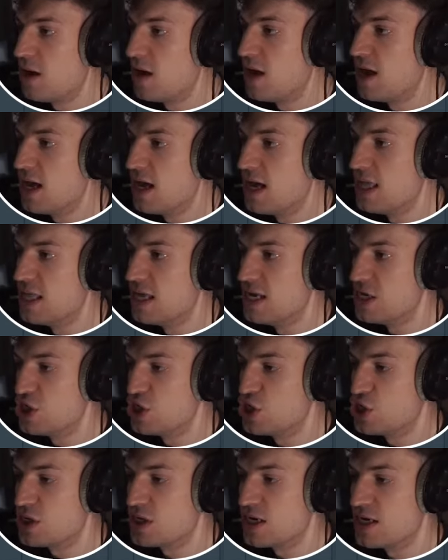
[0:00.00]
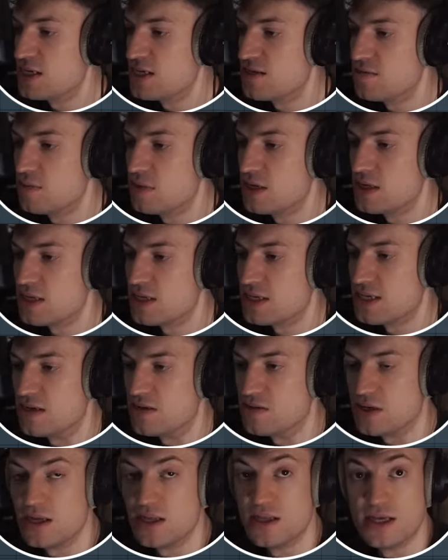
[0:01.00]
And then you should get something that
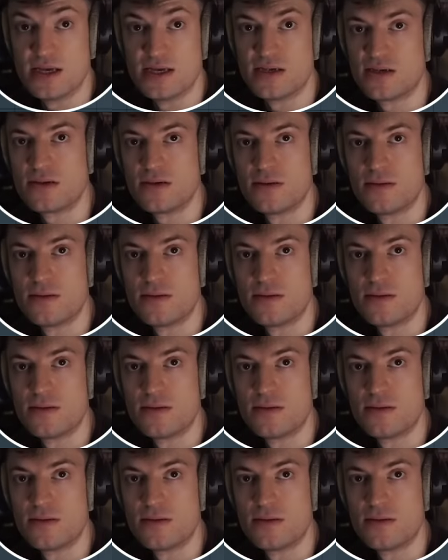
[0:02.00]
sounds like this.